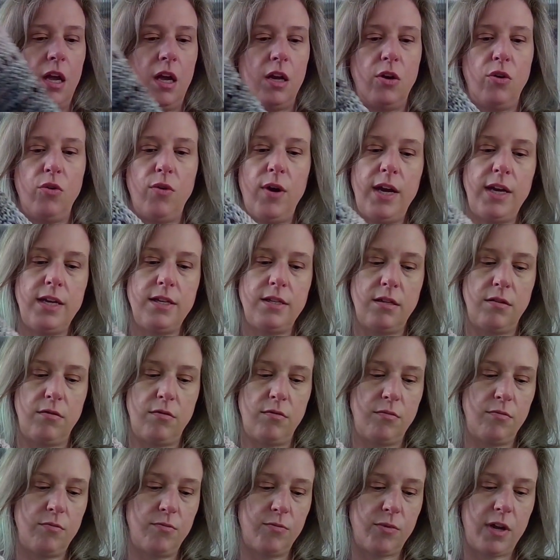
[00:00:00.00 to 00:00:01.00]
grays
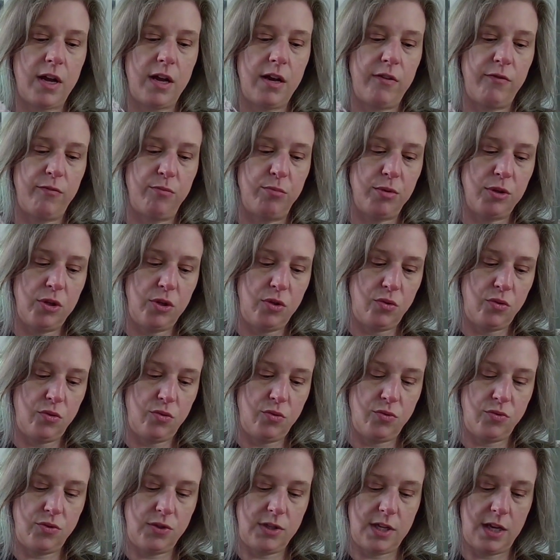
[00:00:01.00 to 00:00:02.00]
and kind of
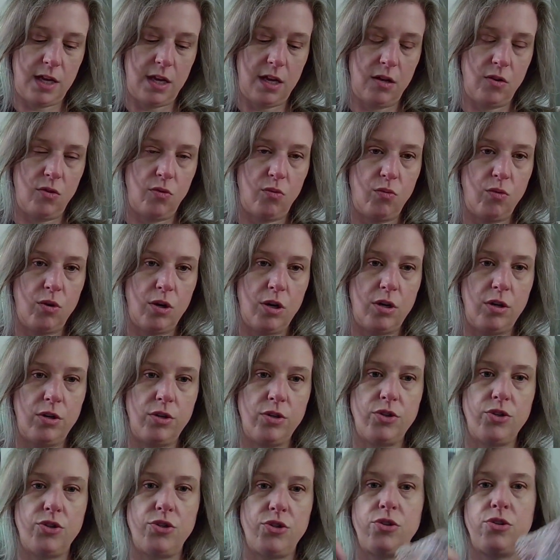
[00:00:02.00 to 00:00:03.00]
blues and
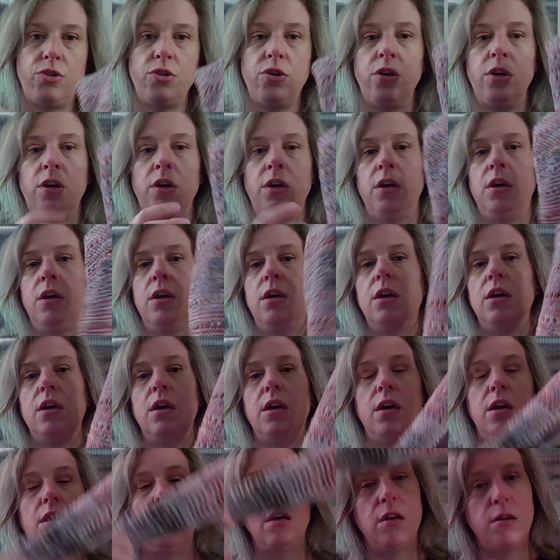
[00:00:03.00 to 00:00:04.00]
orange.
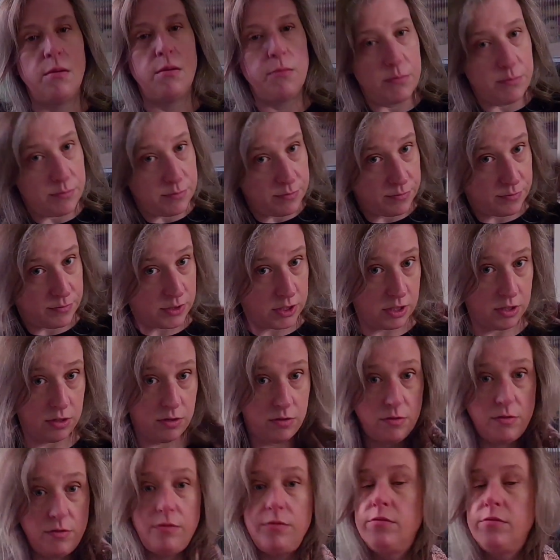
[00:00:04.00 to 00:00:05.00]
So